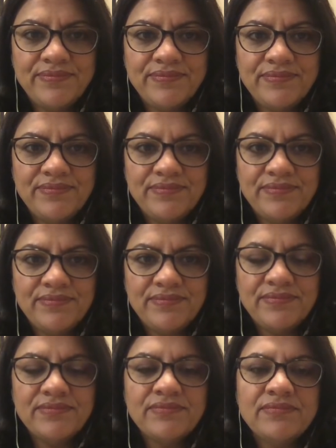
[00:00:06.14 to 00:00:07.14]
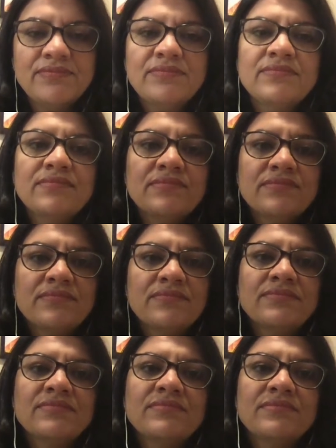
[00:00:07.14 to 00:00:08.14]

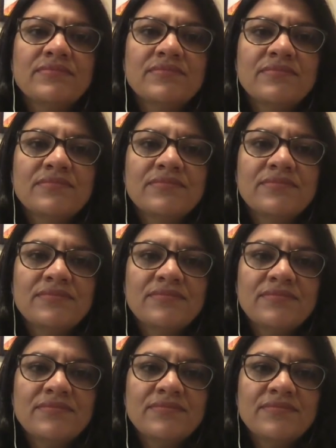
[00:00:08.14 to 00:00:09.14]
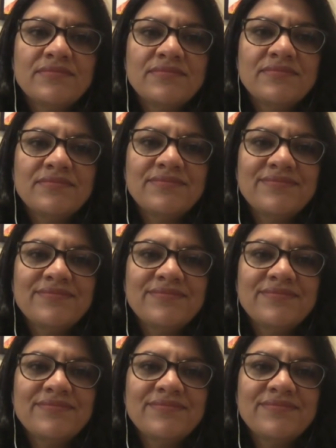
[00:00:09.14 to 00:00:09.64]
This person isn't speaking.